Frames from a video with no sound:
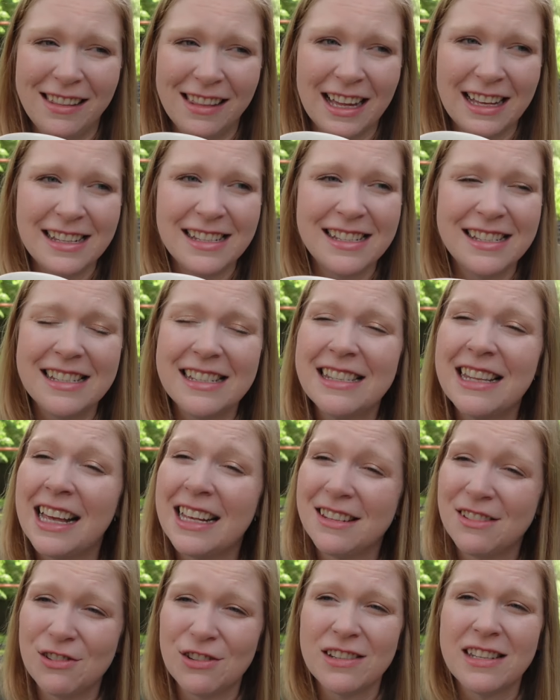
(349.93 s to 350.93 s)
That's,
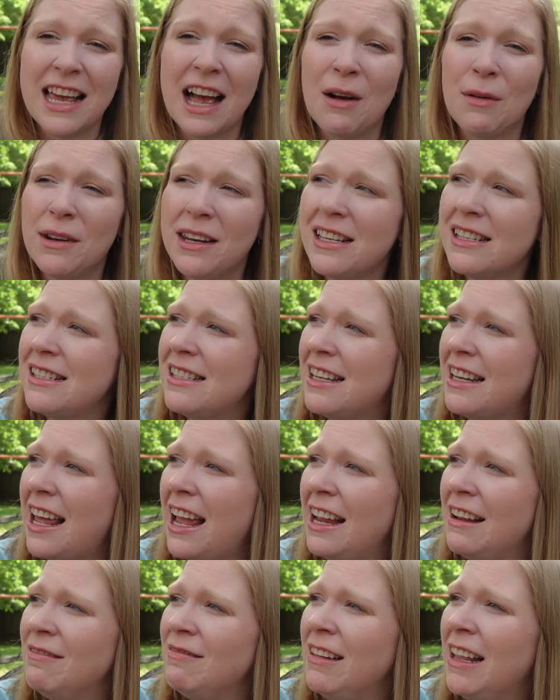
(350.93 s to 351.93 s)
that's just how it is
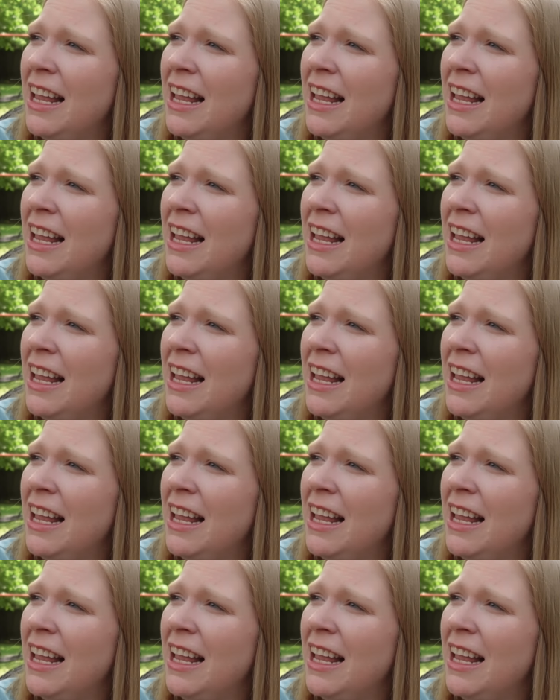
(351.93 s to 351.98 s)
today.